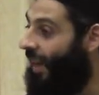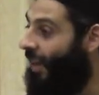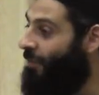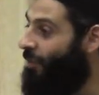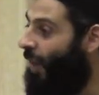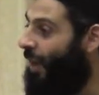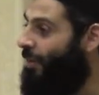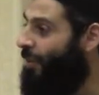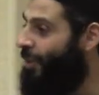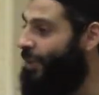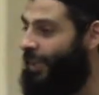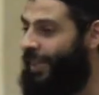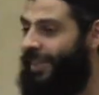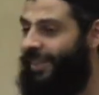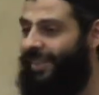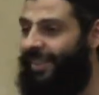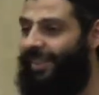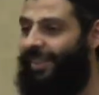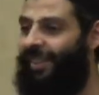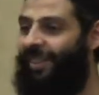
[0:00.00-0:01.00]
Have you ever
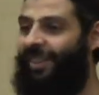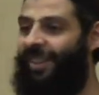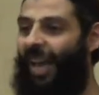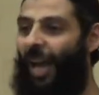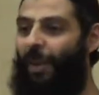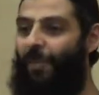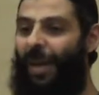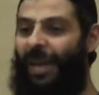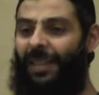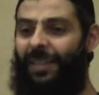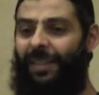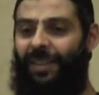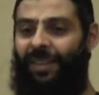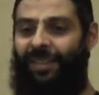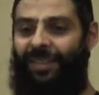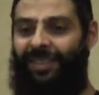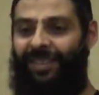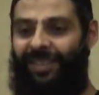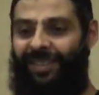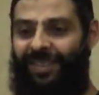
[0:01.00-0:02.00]
seen a, a battle?
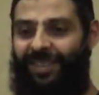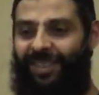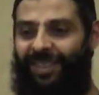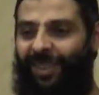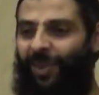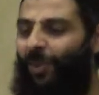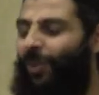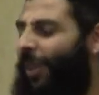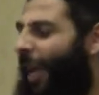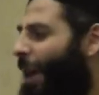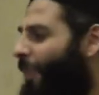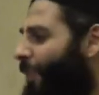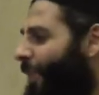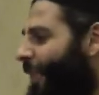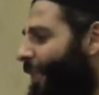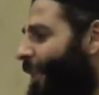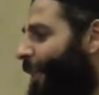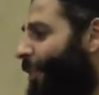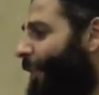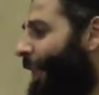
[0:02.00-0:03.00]
You know what
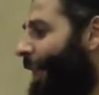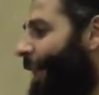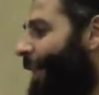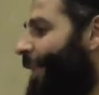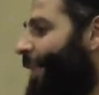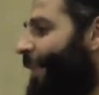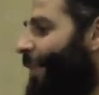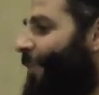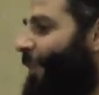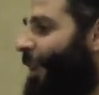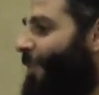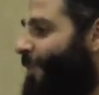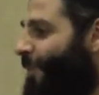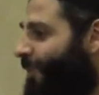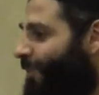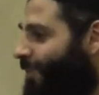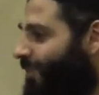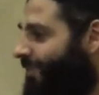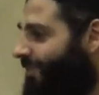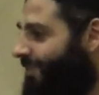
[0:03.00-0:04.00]
happens in the Middle East sometimes?
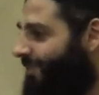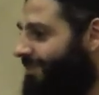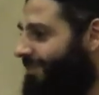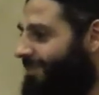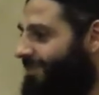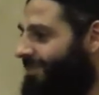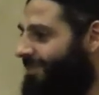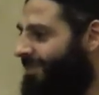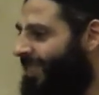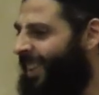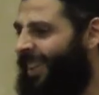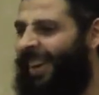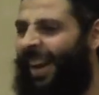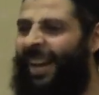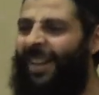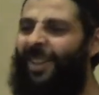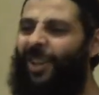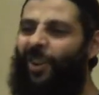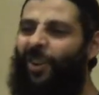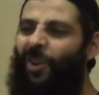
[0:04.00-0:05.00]

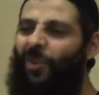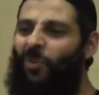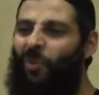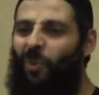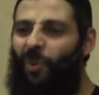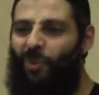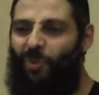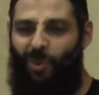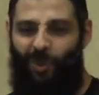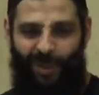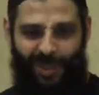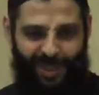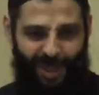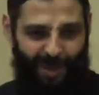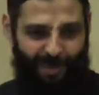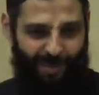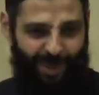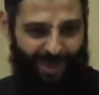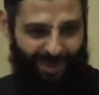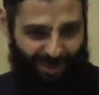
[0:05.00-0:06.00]
Iraq-Iran war, for
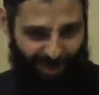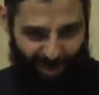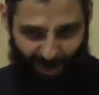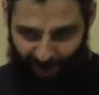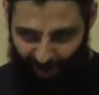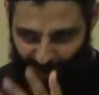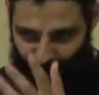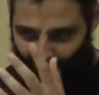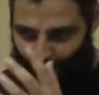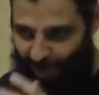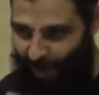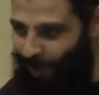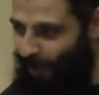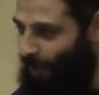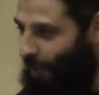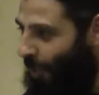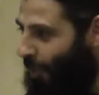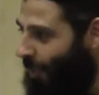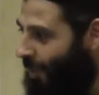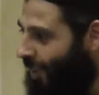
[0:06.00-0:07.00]
example, those of you
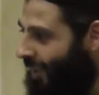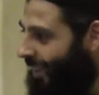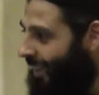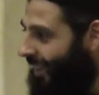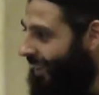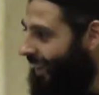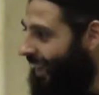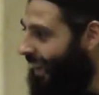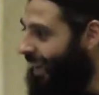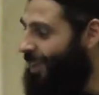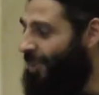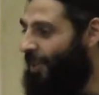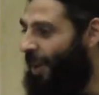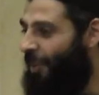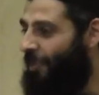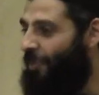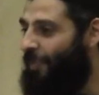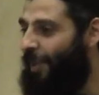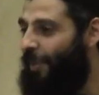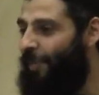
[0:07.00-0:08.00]
who know. And you
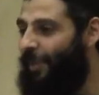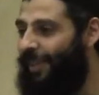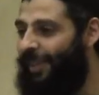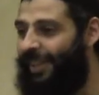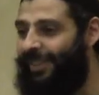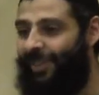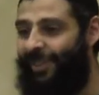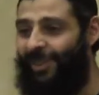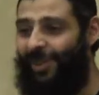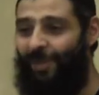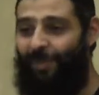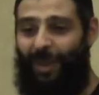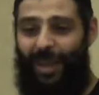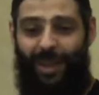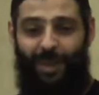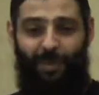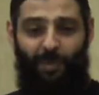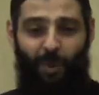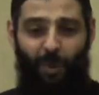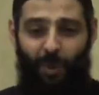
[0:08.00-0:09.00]
have people that are
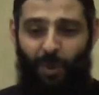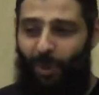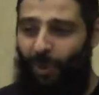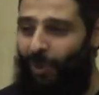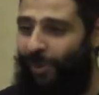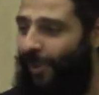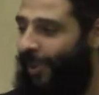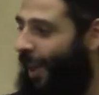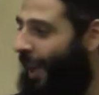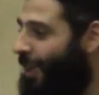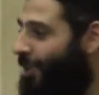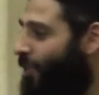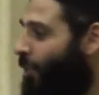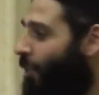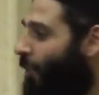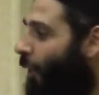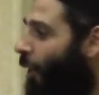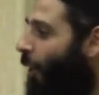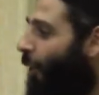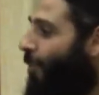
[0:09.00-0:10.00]
supplying both sides
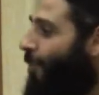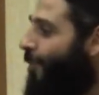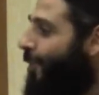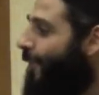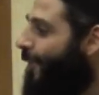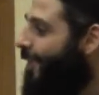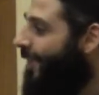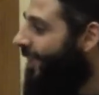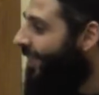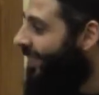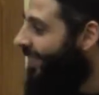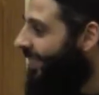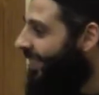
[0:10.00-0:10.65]
with arms.